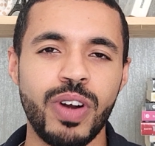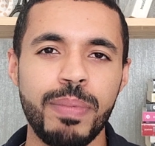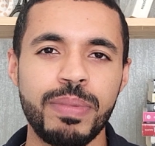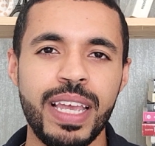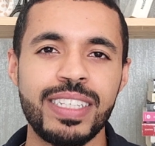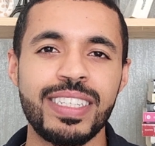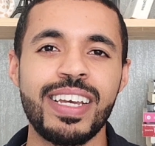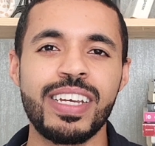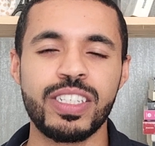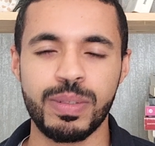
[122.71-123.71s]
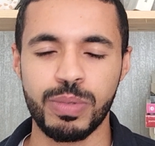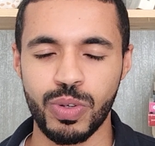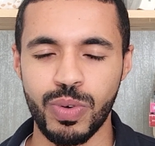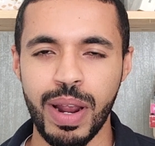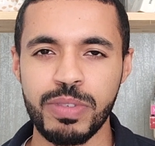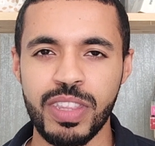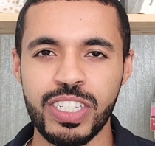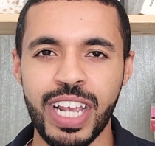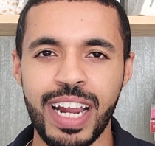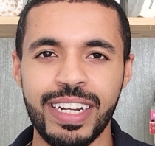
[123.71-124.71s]
updates. Subscribe to the
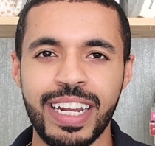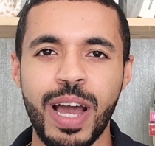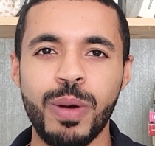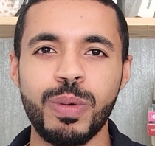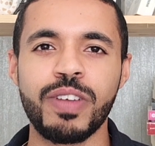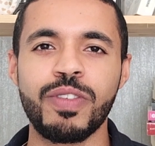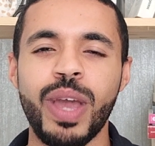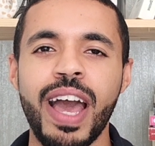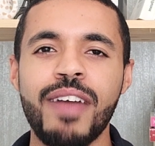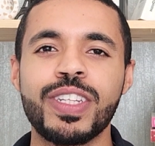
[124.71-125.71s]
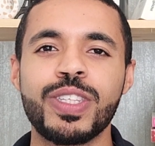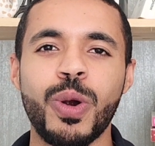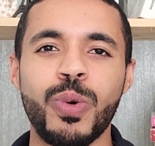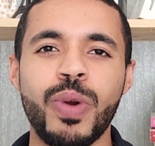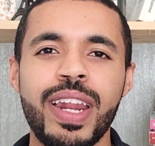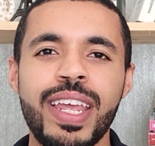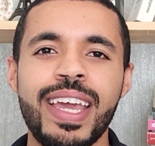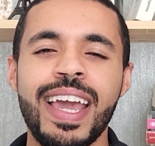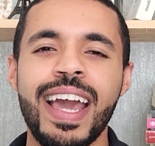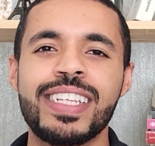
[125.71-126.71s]
channel now if you haven't
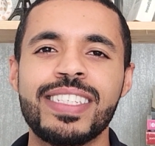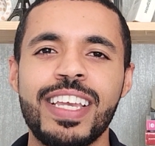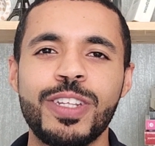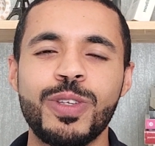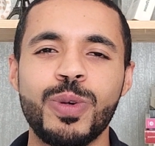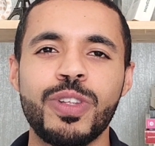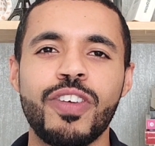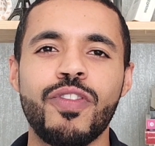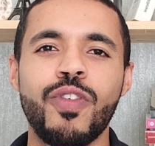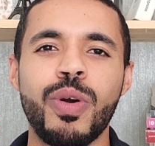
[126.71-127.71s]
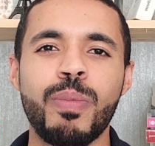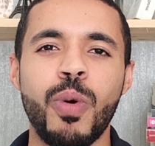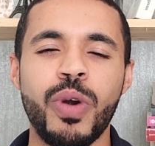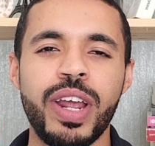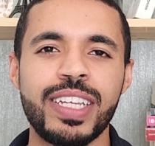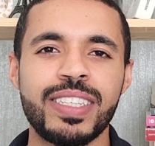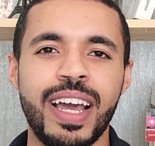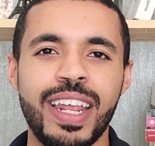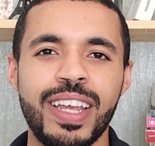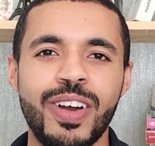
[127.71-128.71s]
already, and stay tuned for more exciting